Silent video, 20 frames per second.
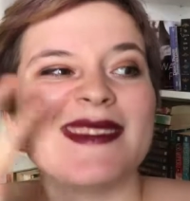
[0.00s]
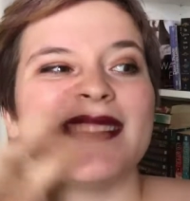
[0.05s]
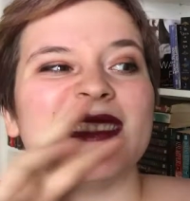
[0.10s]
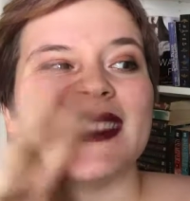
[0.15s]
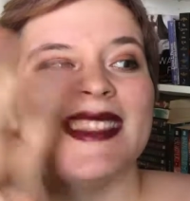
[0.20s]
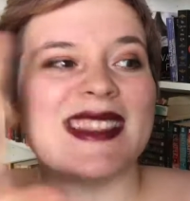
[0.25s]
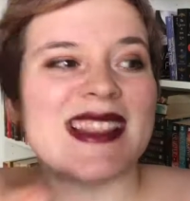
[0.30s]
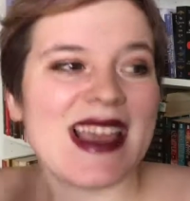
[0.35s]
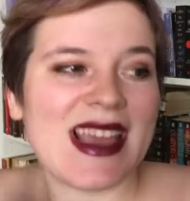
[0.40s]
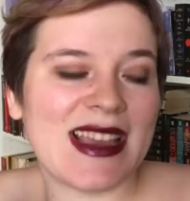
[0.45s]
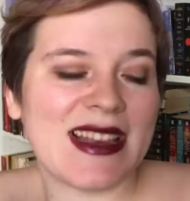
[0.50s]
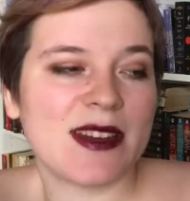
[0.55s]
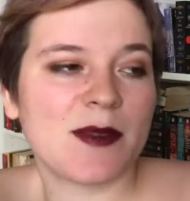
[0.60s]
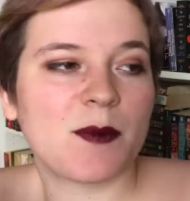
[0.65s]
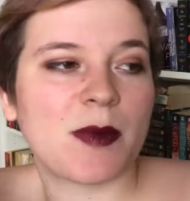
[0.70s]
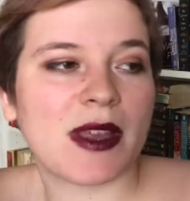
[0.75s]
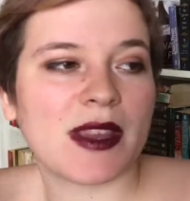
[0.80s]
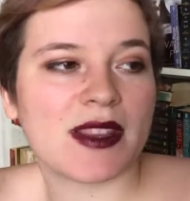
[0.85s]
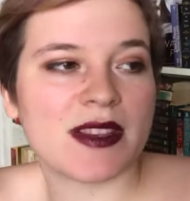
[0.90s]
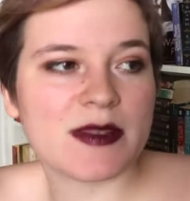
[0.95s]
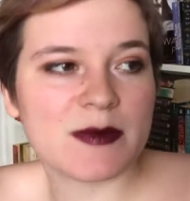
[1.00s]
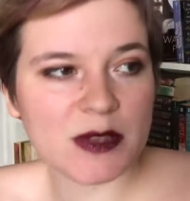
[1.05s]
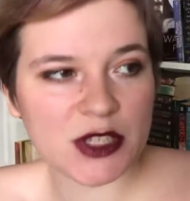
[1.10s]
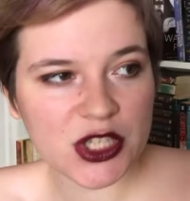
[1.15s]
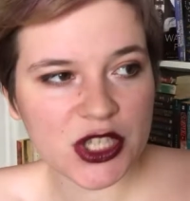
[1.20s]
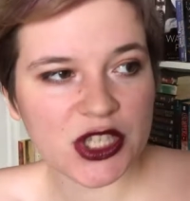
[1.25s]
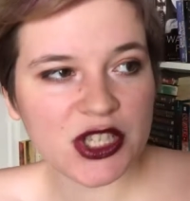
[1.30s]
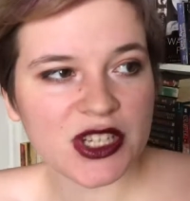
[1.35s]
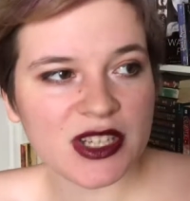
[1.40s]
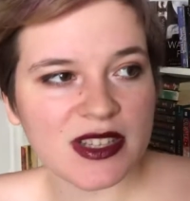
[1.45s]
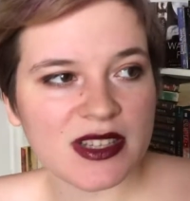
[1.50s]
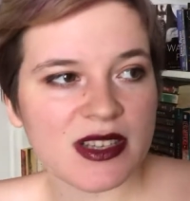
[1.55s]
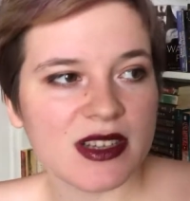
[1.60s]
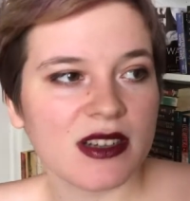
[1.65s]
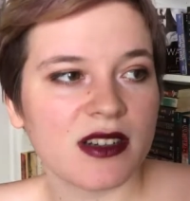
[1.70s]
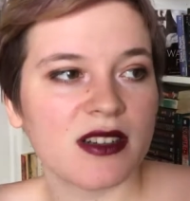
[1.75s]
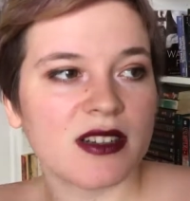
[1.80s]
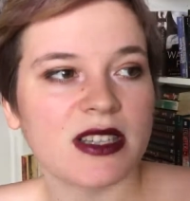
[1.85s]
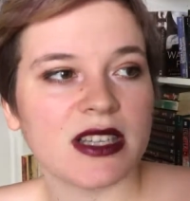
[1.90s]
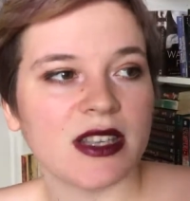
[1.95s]
led by this magician's
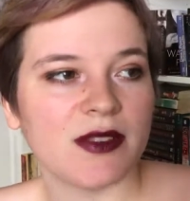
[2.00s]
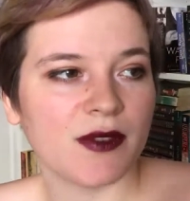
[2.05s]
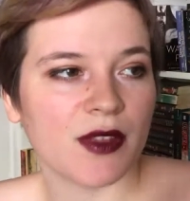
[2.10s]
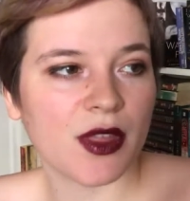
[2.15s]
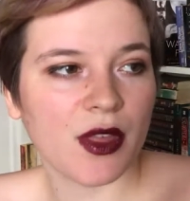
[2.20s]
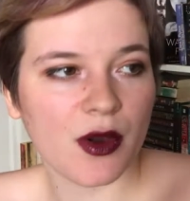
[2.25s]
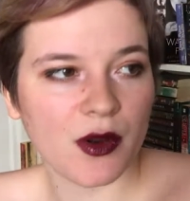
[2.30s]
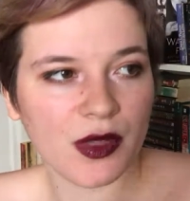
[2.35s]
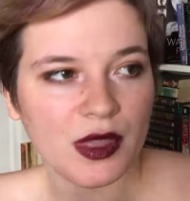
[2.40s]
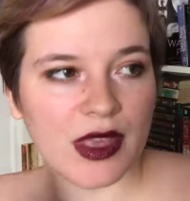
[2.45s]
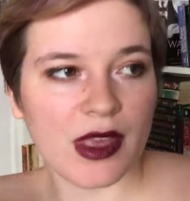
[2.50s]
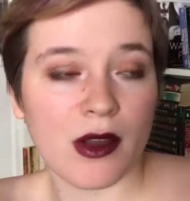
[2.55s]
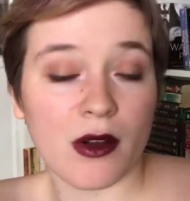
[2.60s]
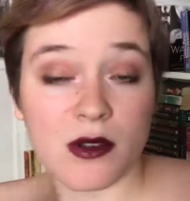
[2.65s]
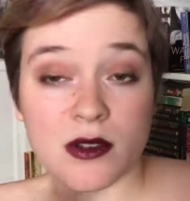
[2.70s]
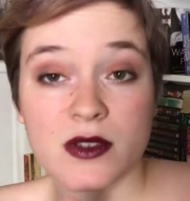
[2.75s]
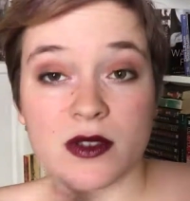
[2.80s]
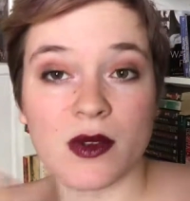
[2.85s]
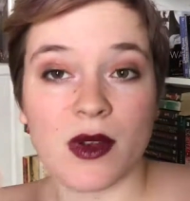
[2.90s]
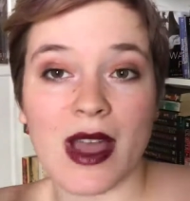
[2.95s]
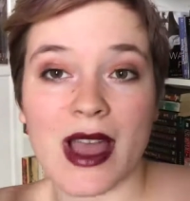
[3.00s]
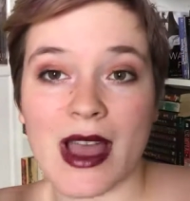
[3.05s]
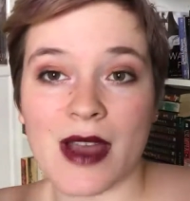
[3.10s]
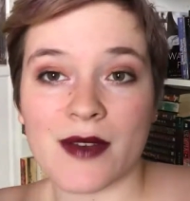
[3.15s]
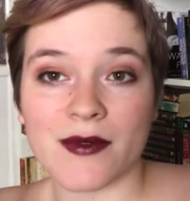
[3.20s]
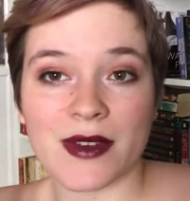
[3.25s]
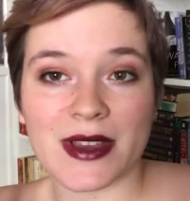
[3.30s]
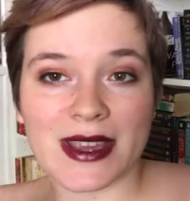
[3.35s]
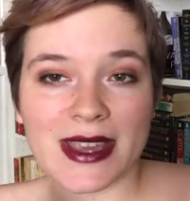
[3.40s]
guild, even though they also have a